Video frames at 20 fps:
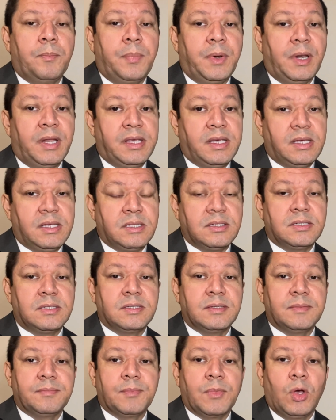
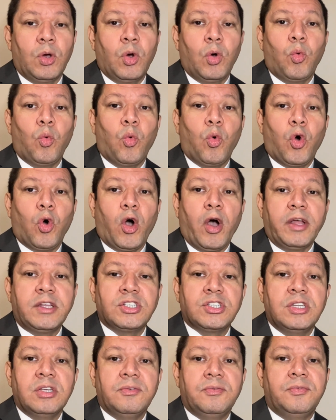please
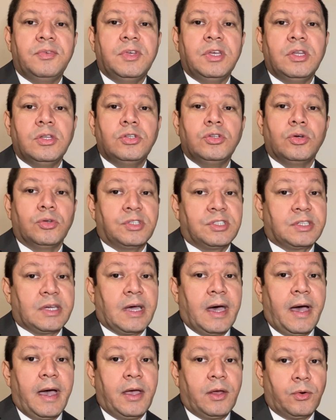watch the video
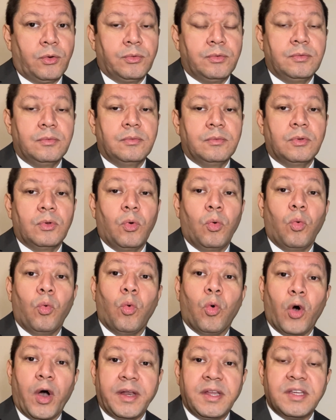titled
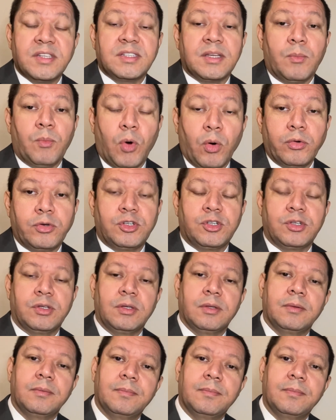"What is Emotion?"